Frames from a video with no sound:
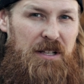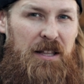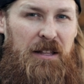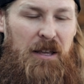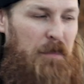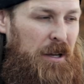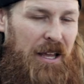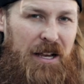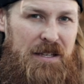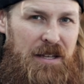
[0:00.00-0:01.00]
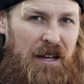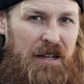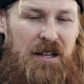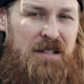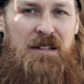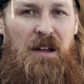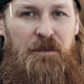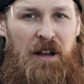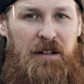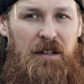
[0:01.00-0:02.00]
slightly. But like I said, it doesn't
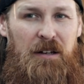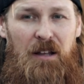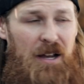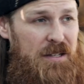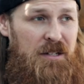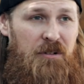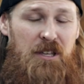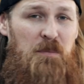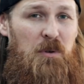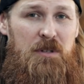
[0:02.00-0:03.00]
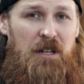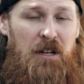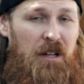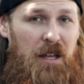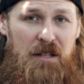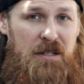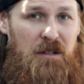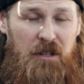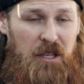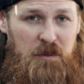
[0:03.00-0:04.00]
affect it. I still keep using it, and it
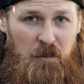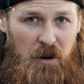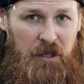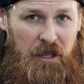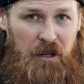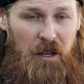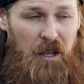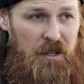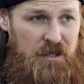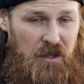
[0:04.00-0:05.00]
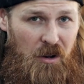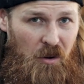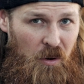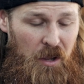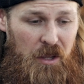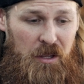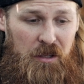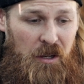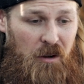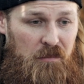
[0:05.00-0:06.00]
still keeps working. So,
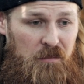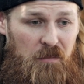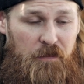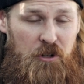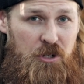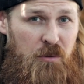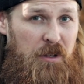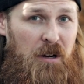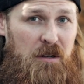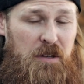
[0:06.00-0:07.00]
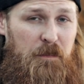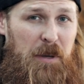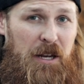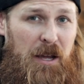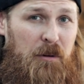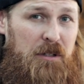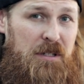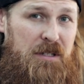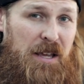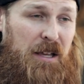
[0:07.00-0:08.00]
you know, for 2 years of being able
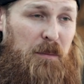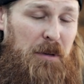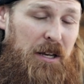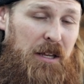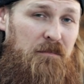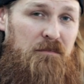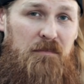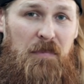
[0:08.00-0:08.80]
to take a beating,